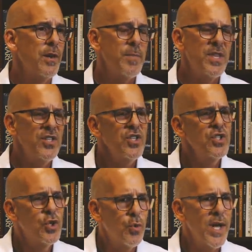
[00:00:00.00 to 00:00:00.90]
I mean, this
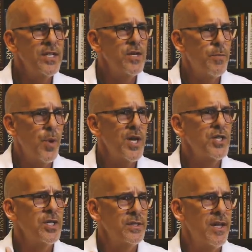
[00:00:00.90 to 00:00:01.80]
is Great
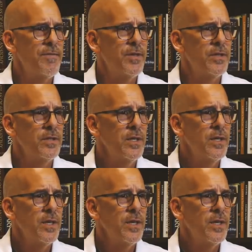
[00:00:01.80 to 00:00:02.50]
Depression level